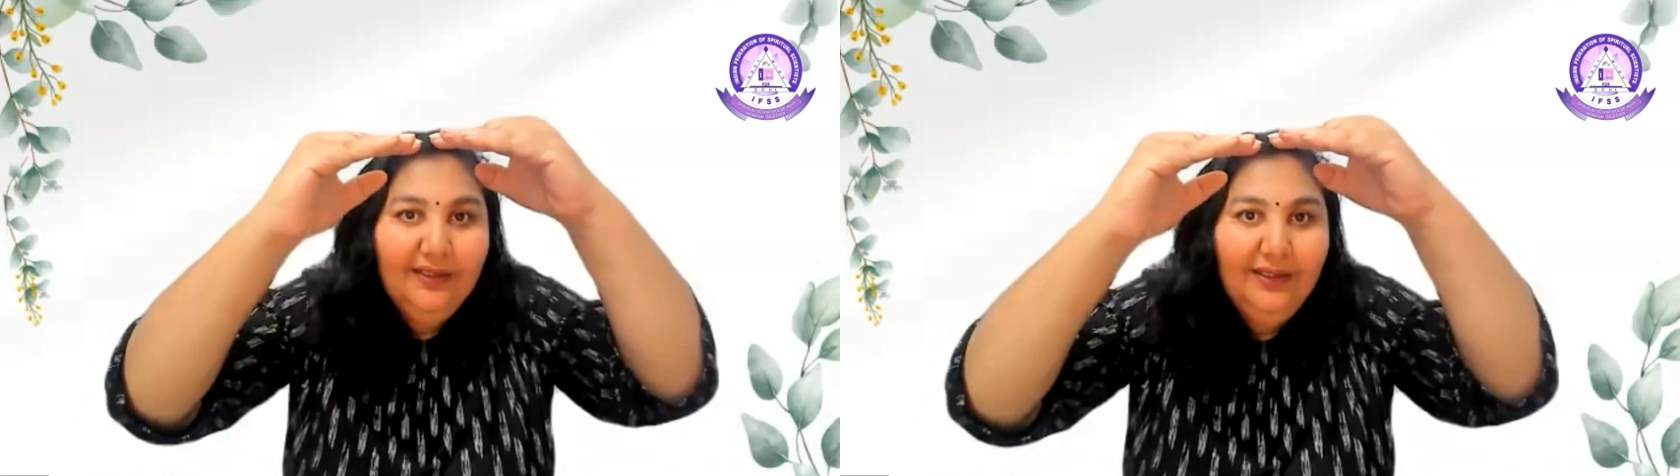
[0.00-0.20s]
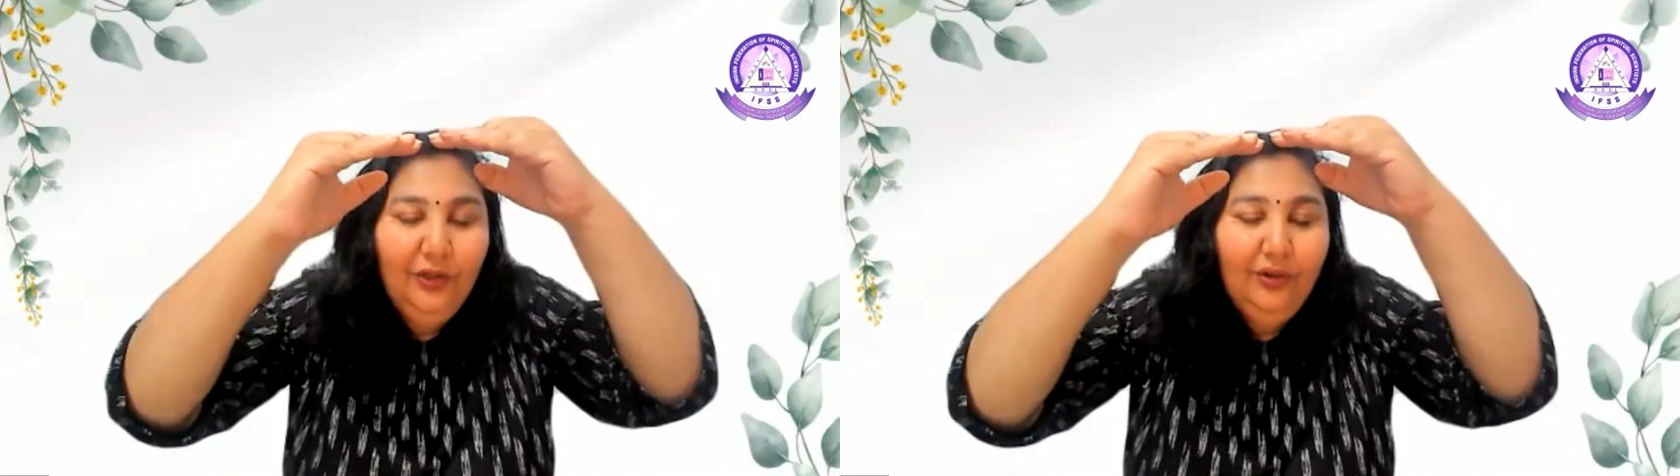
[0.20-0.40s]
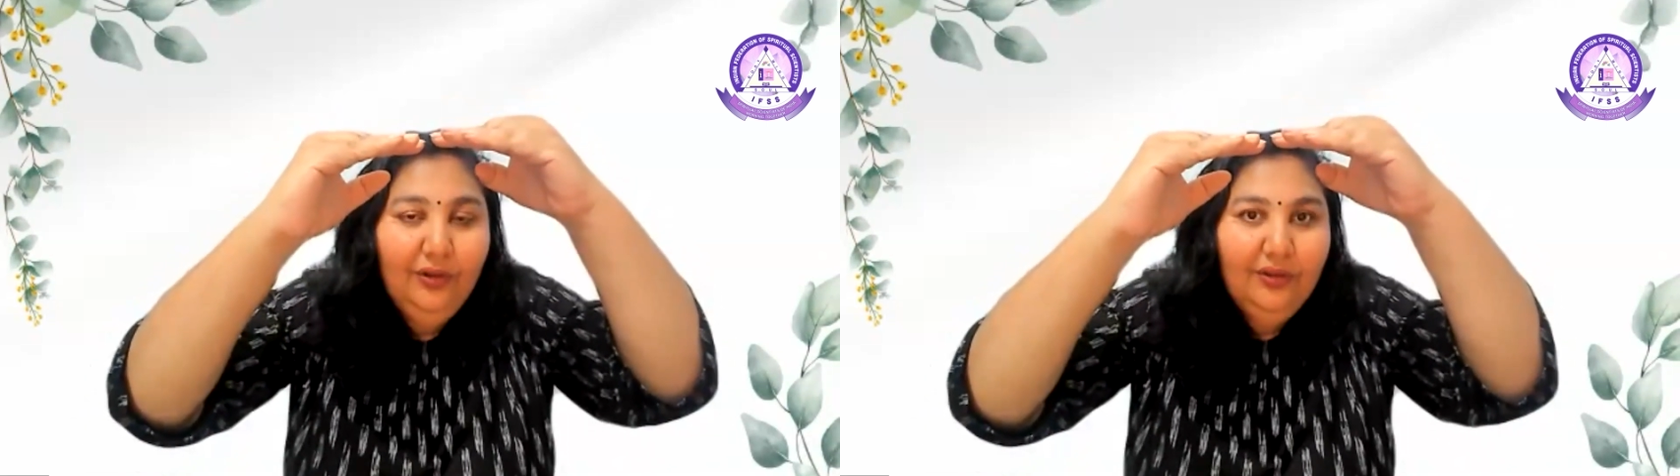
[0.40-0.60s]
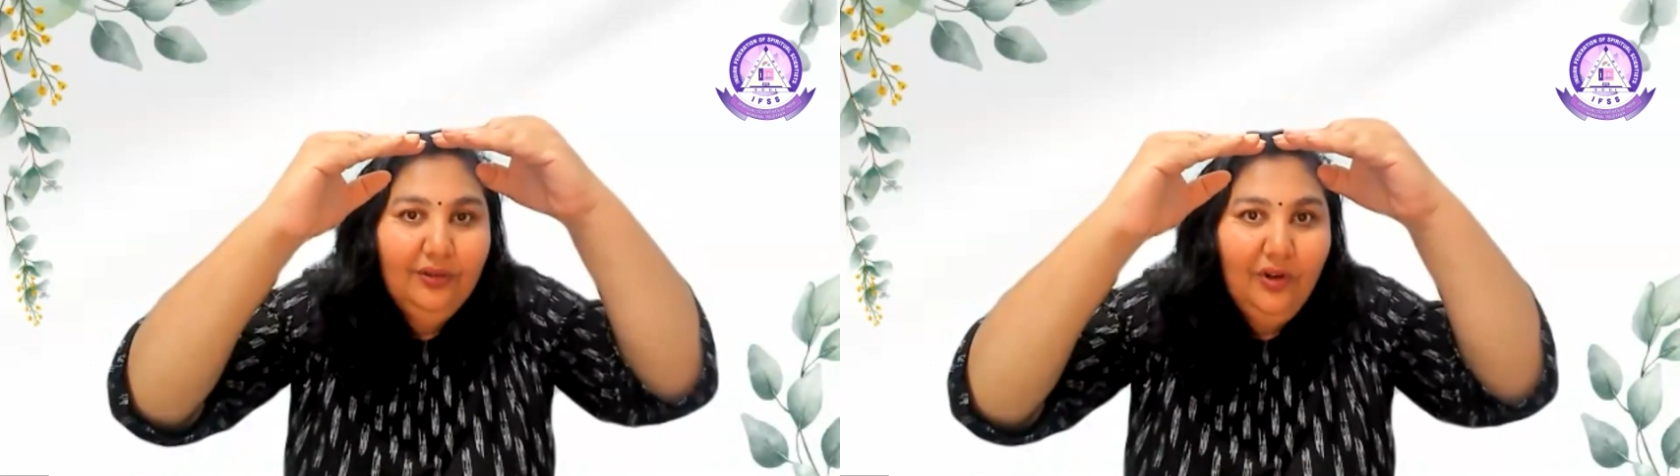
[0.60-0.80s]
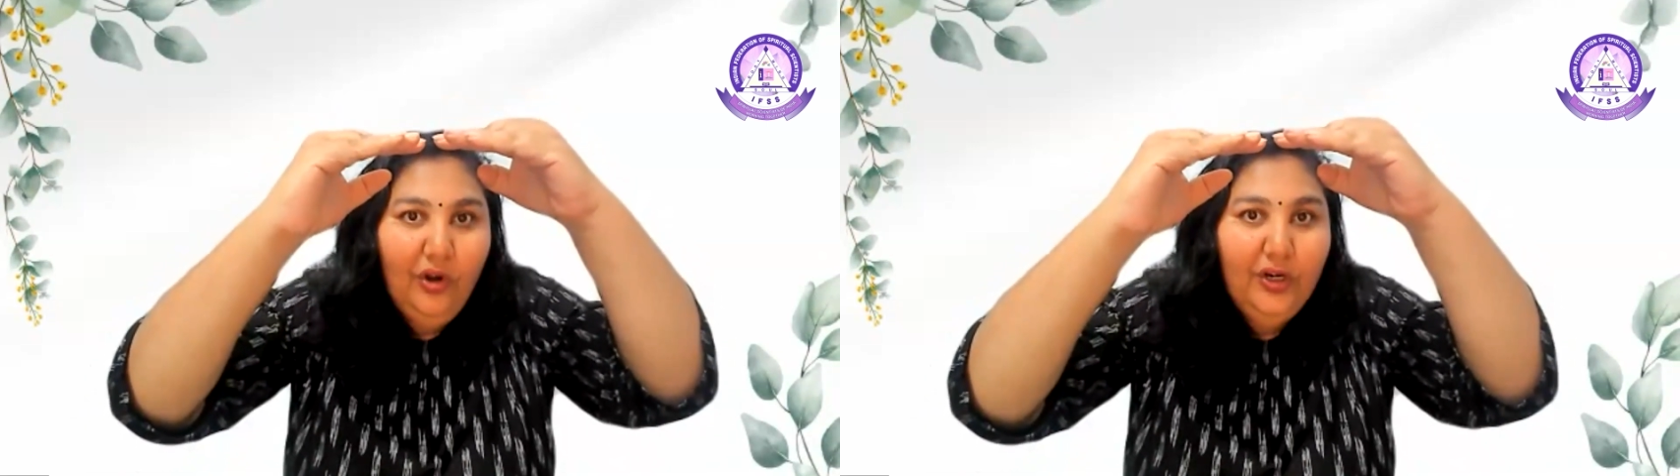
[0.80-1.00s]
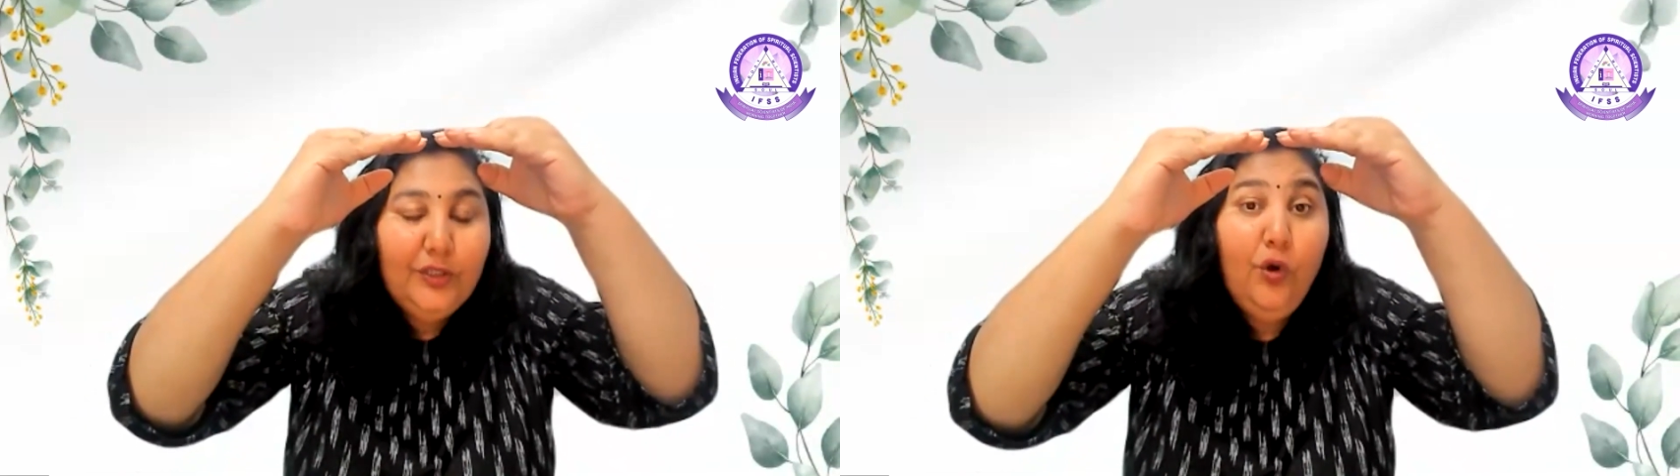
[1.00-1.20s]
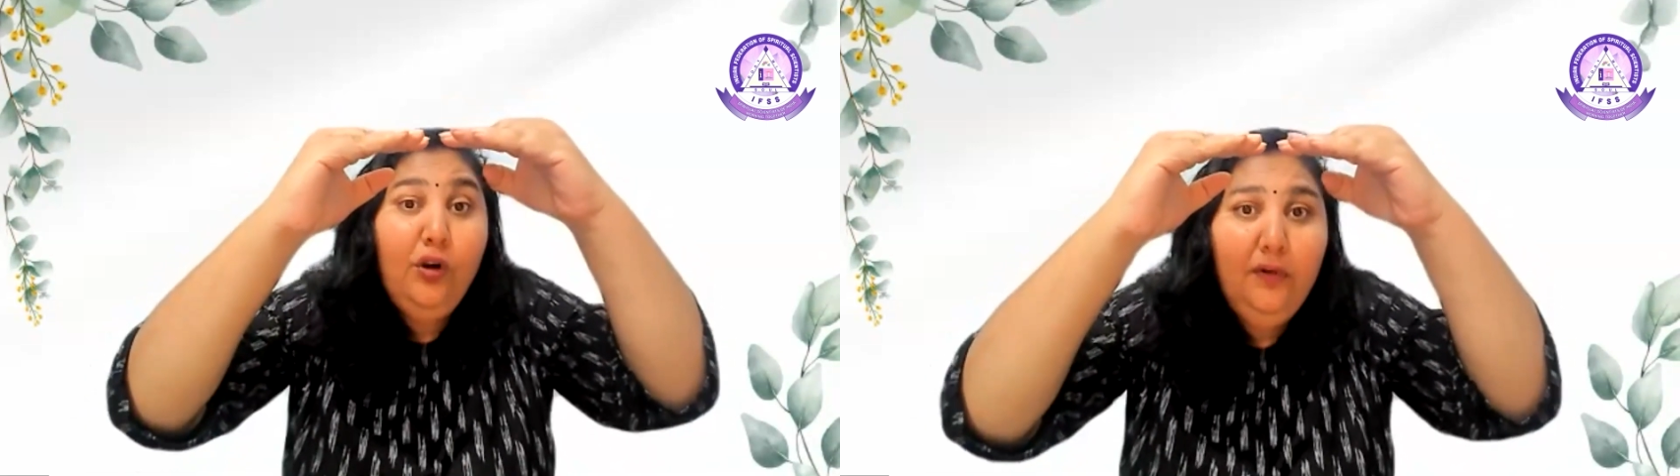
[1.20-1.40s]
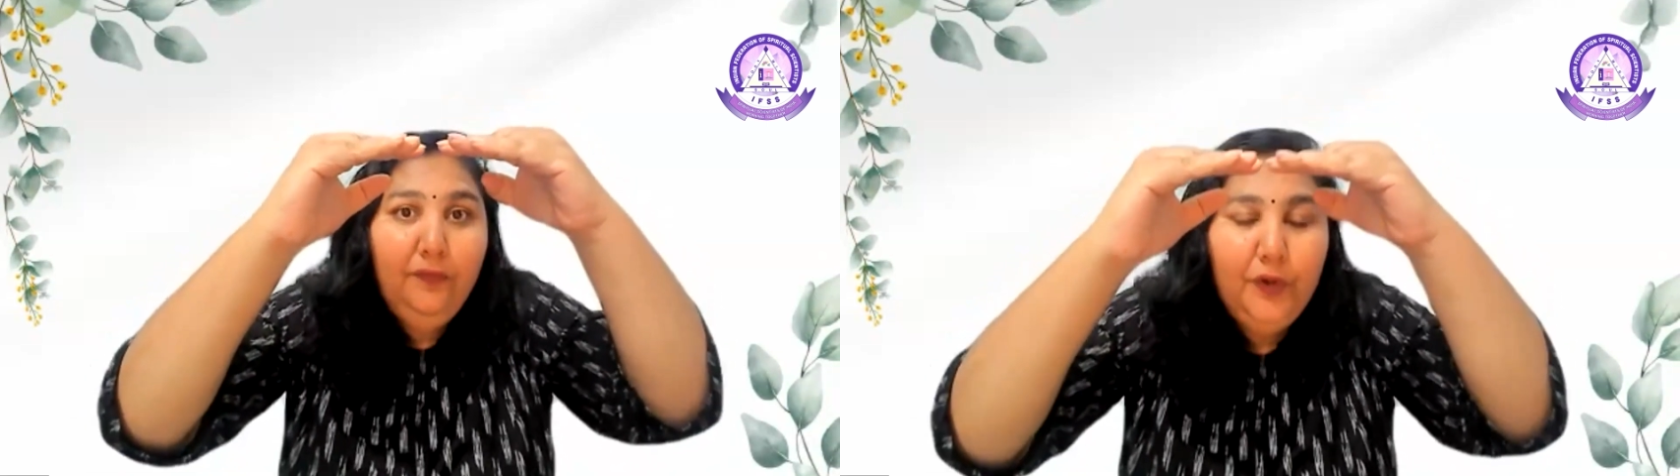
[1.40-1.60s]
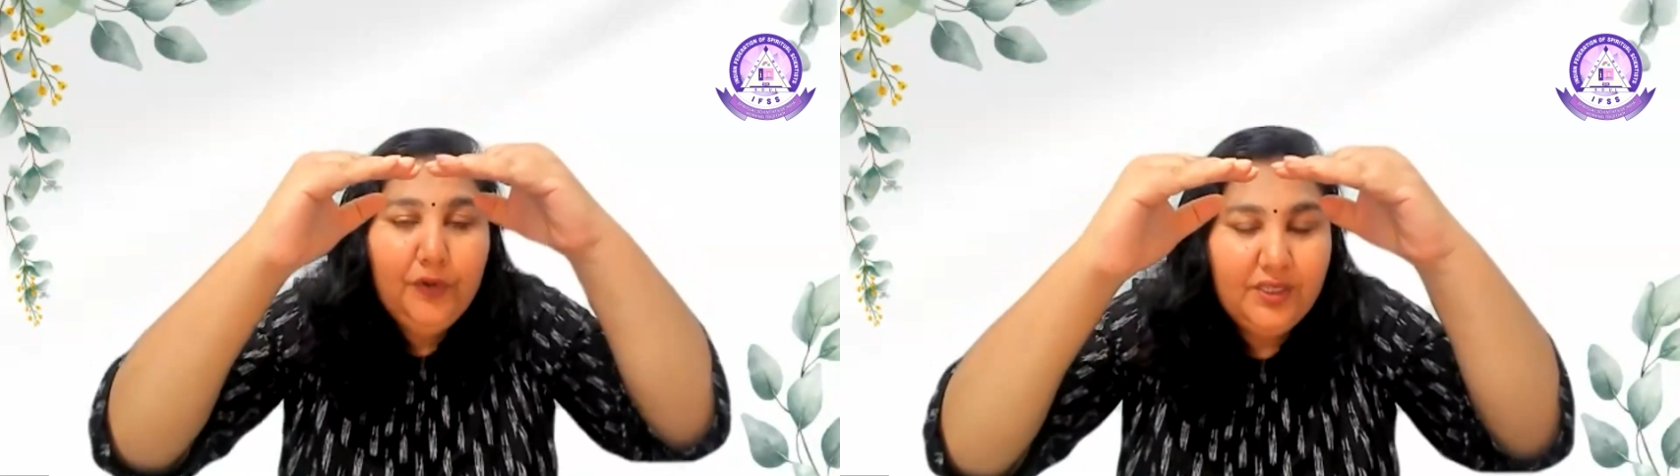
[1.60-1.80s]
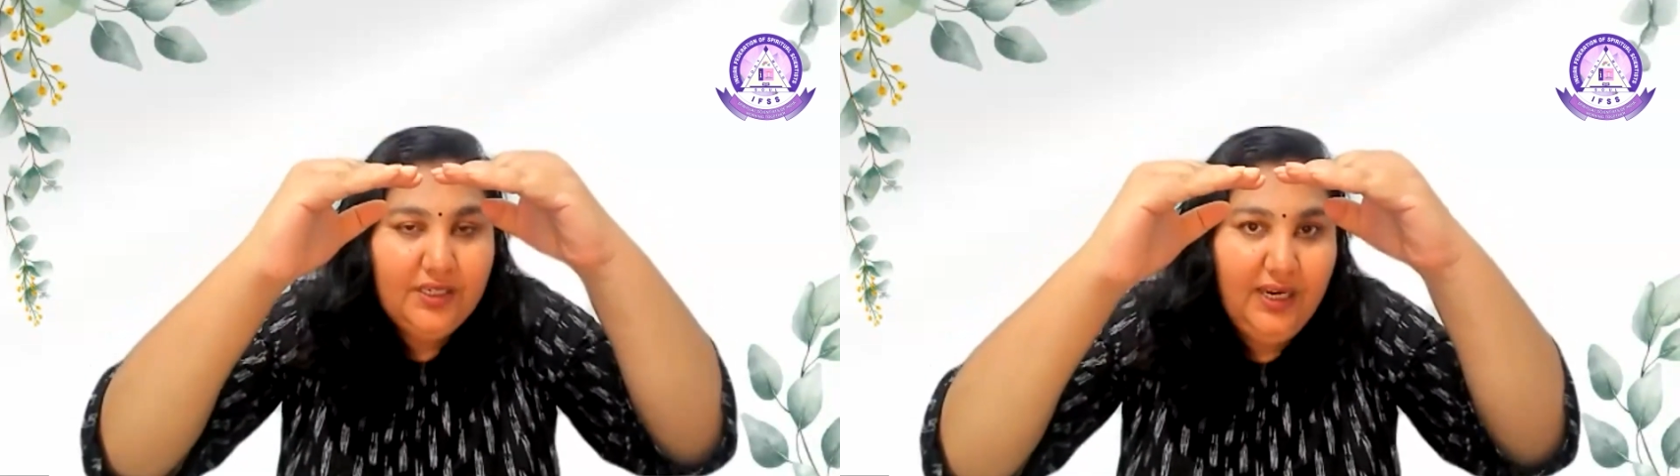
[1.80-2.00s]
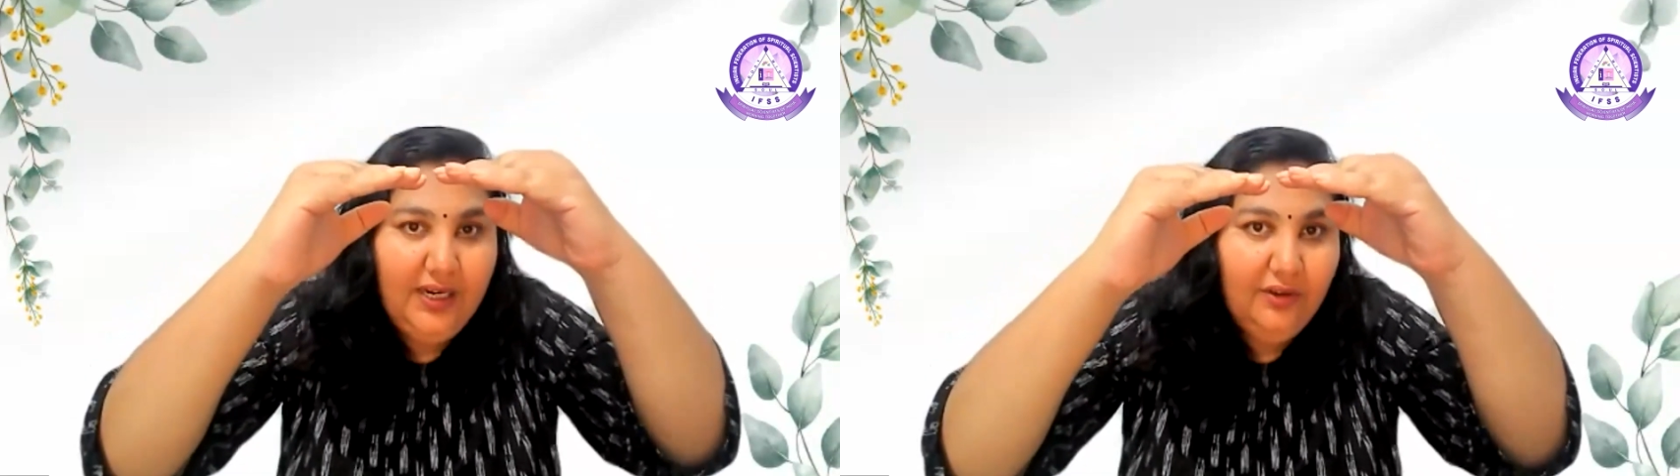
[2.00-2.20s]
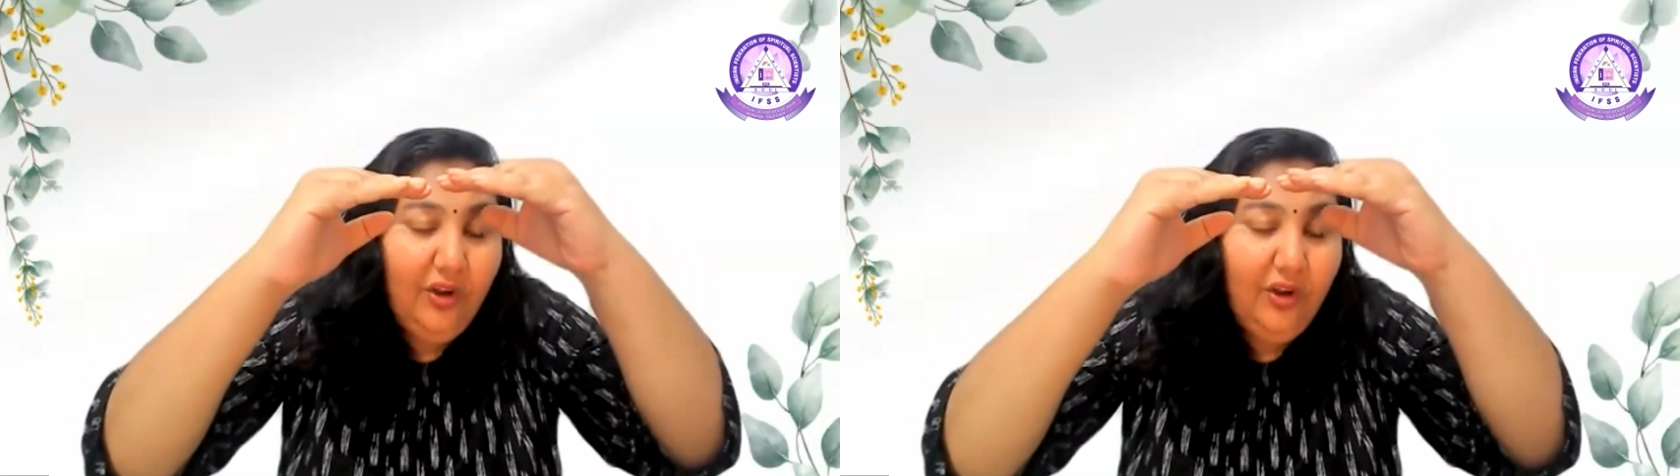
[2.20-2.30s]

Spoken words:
you know, on a soul-infused state,